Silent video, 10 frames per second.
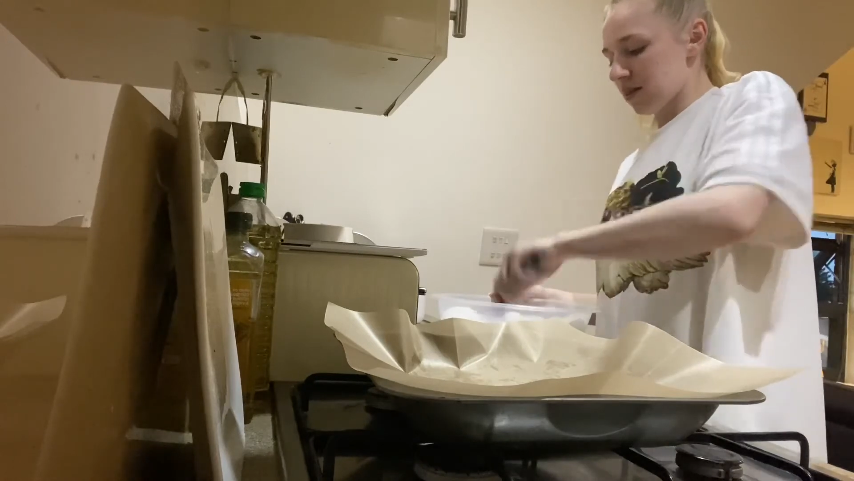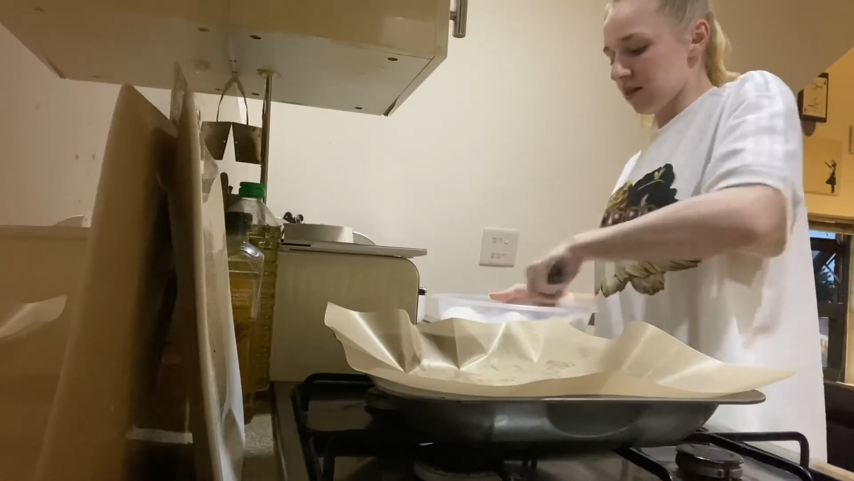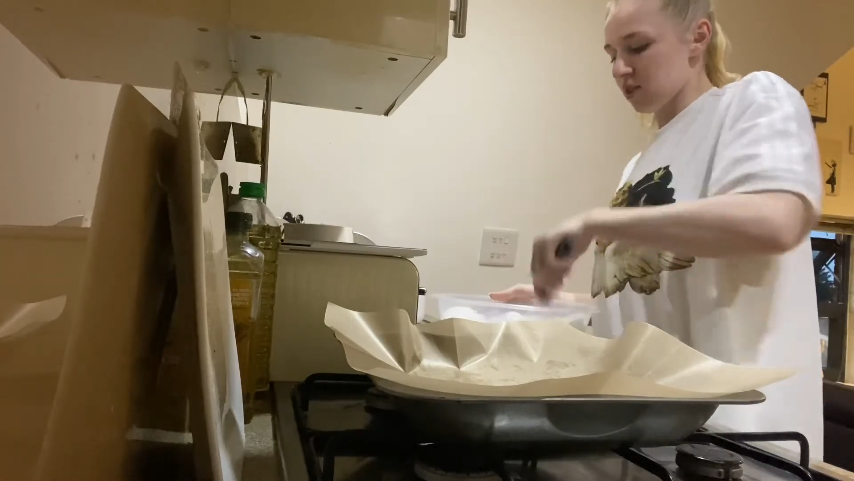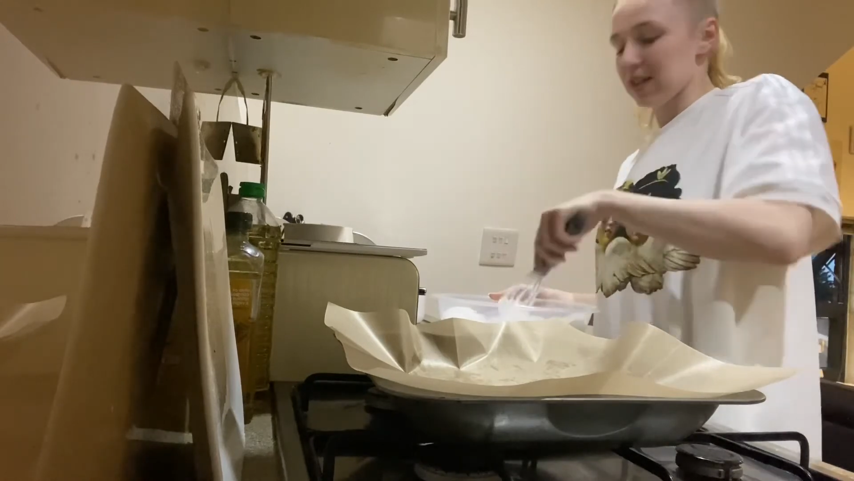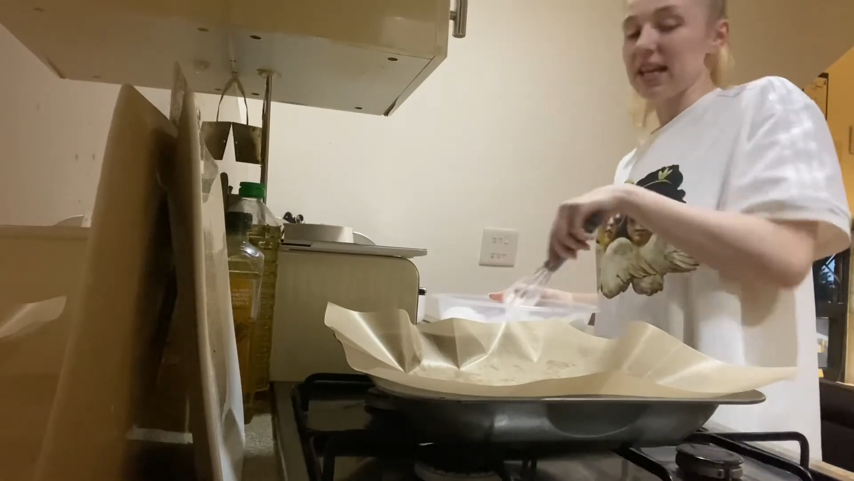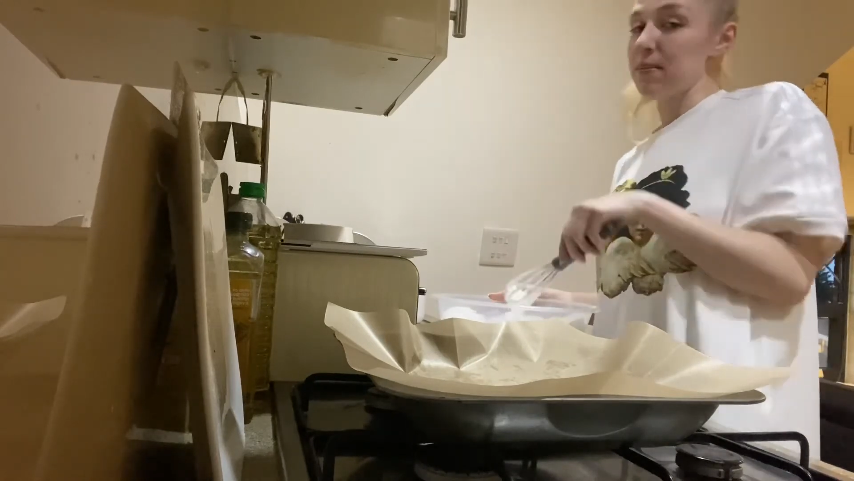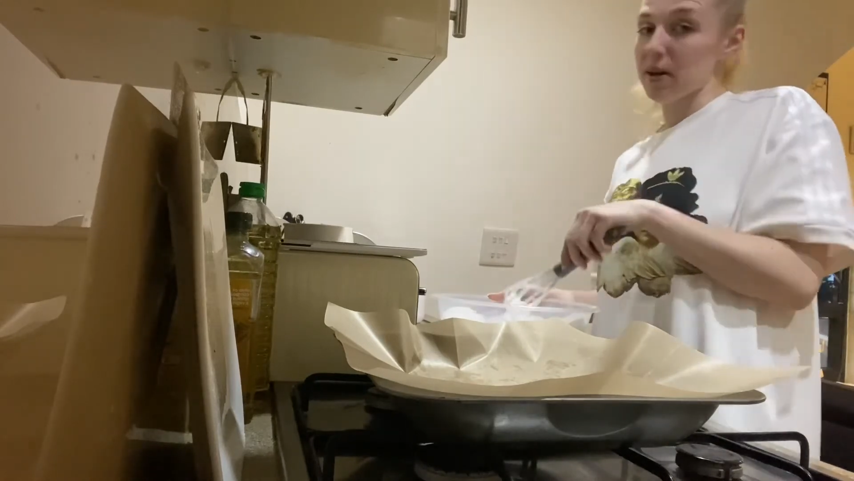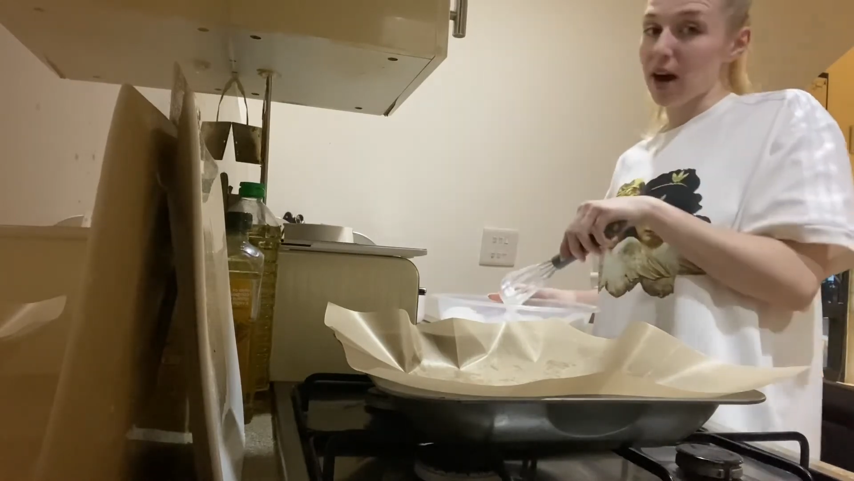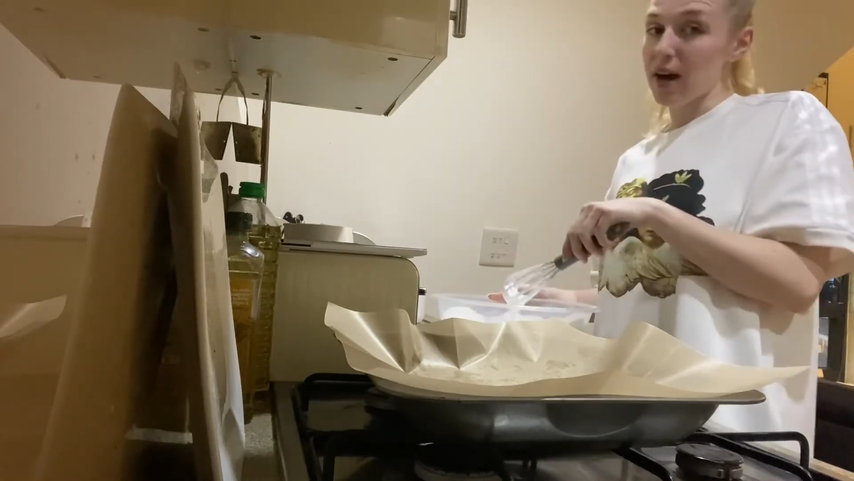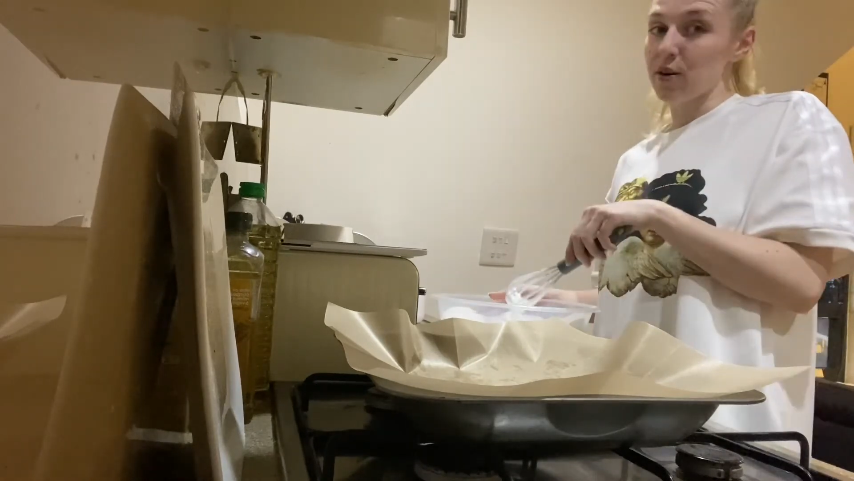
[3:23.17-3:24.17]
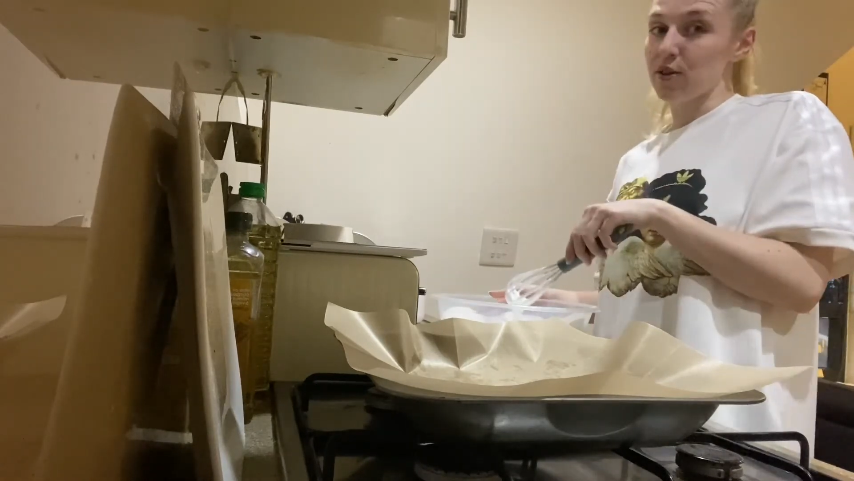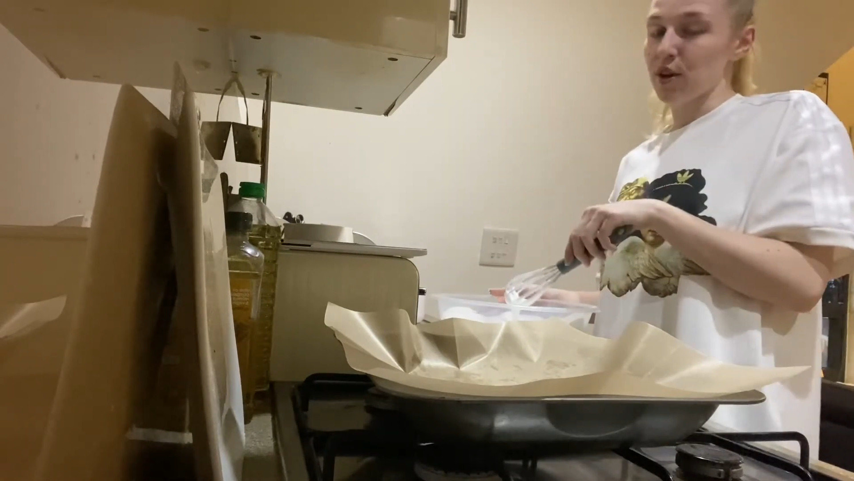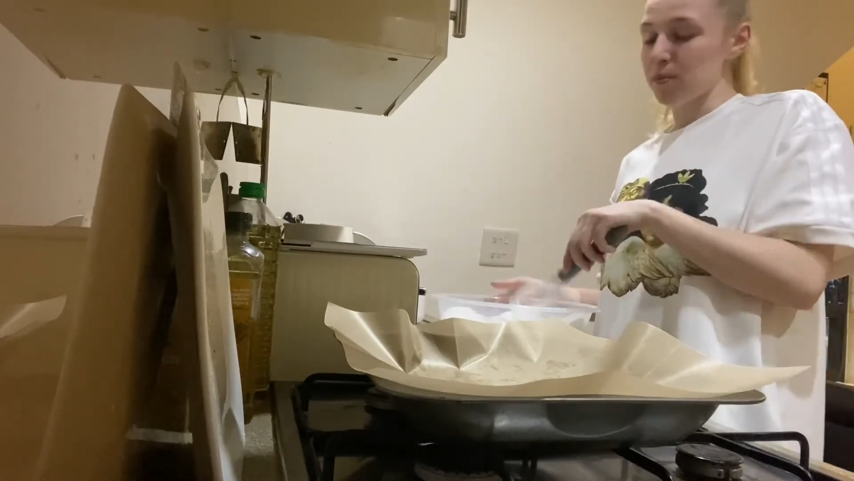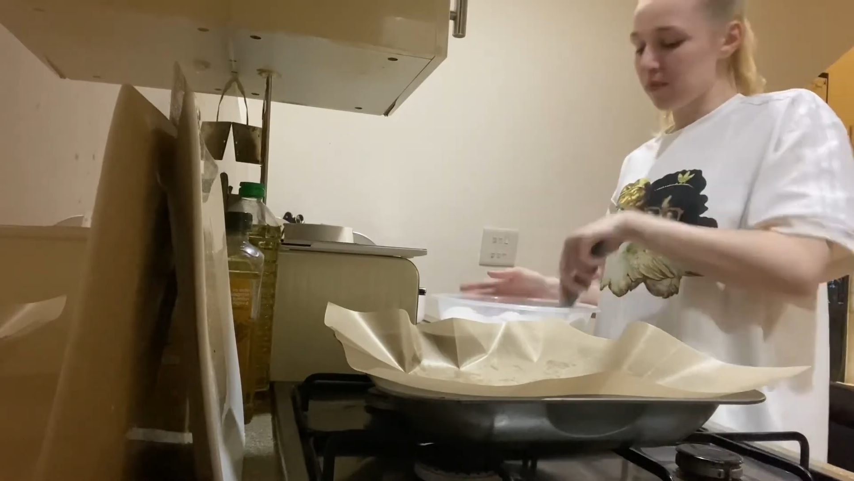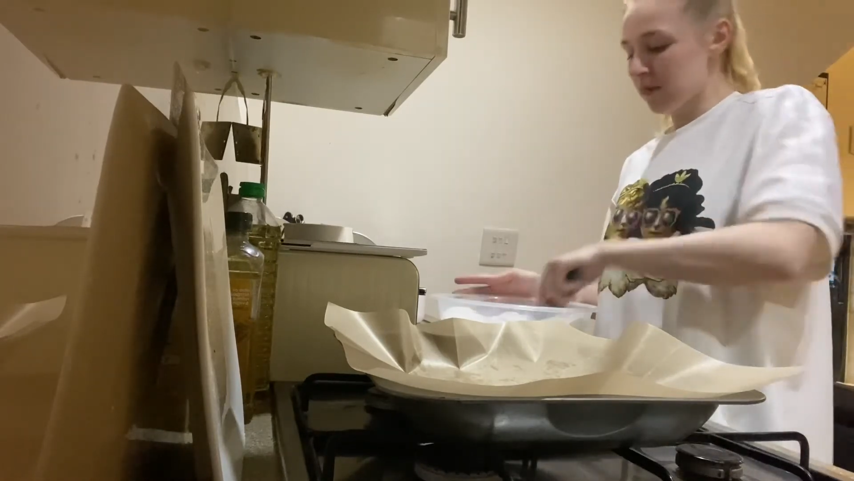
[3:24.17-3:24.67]
just keep an eye on
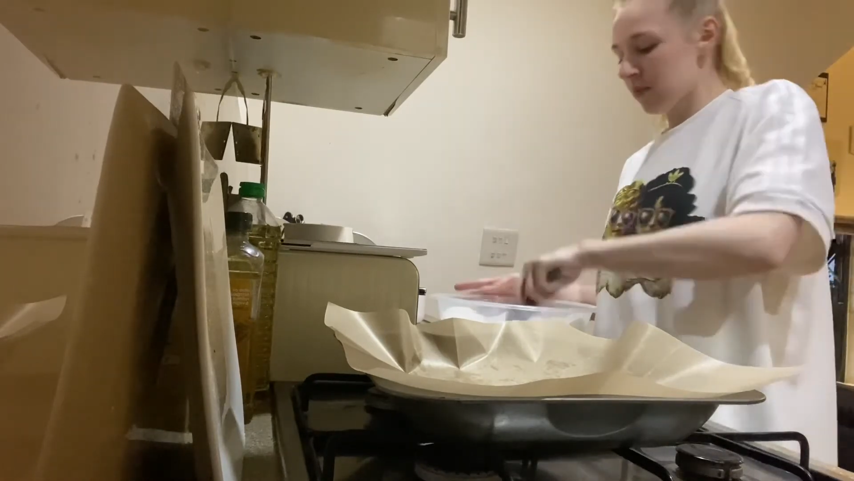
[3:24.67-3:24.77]
them